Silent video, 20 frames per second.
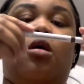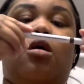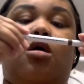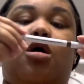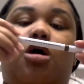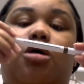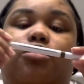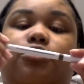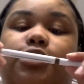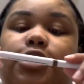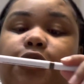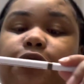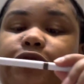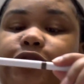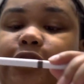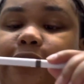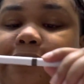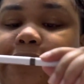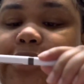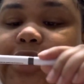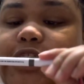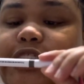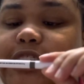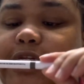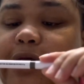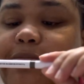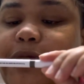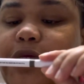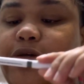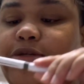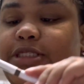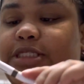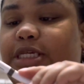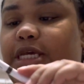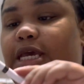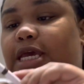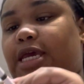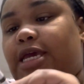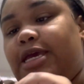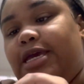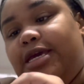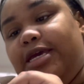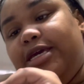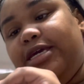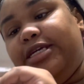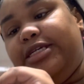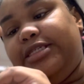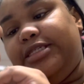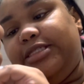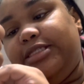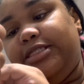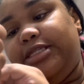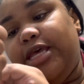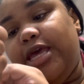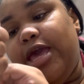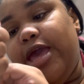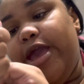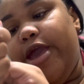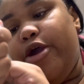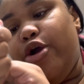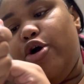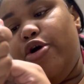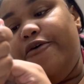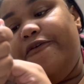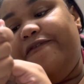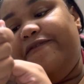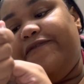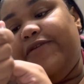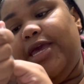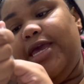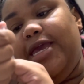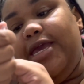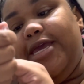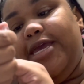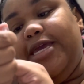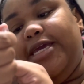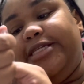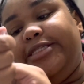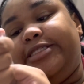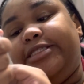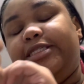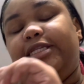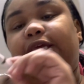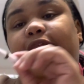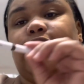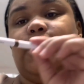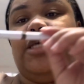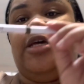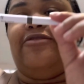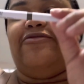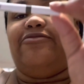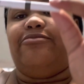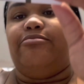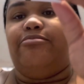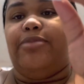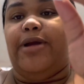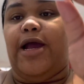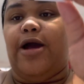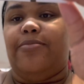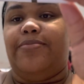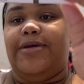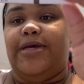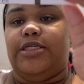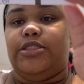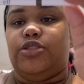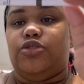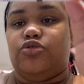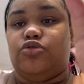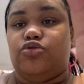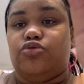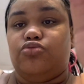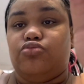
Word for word: Oh, and the brush that I'm using is e.l.f. Instant Lift Brow Pencil.